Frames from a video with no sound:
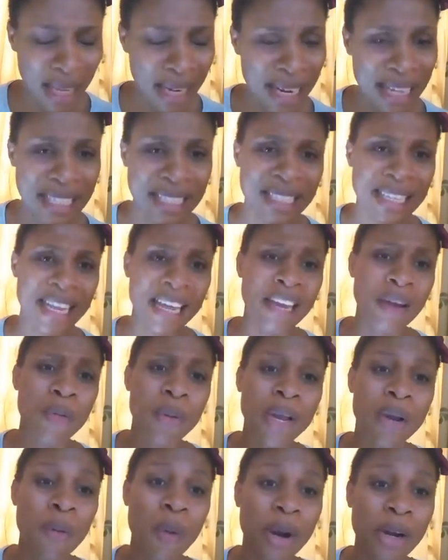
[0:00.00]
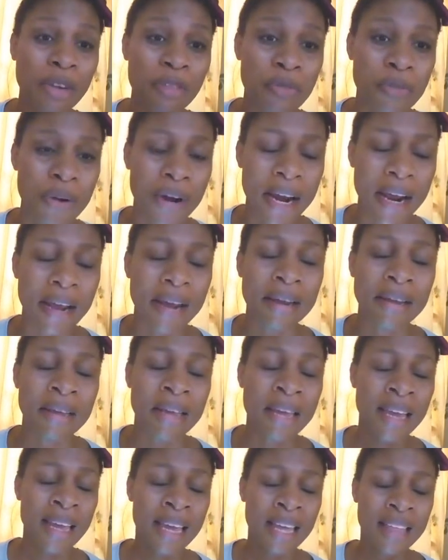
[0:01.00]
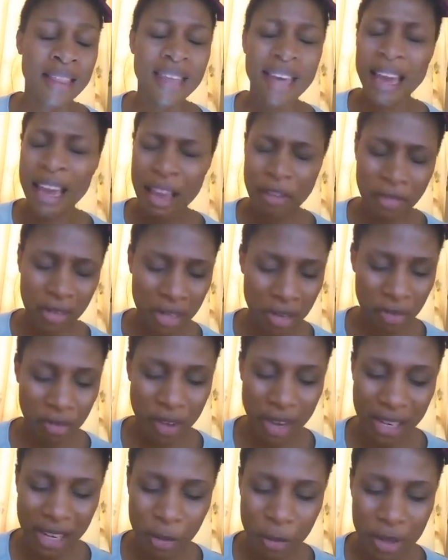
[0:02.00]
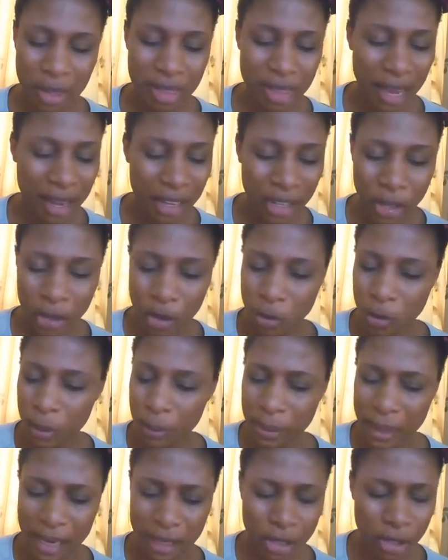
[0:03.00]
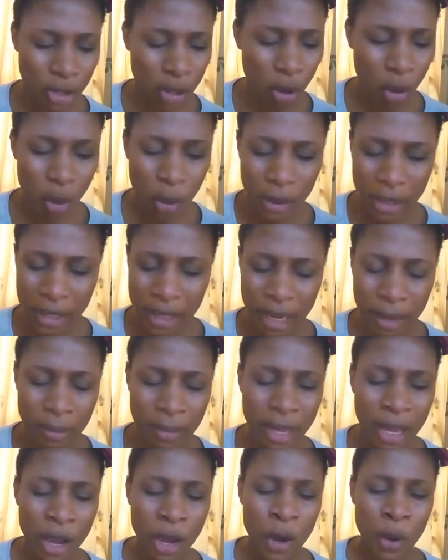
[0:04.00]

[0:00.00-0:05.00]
Let's take a quick word of prayer. Dear Heavenly Father, we thank you. We bless your holy name.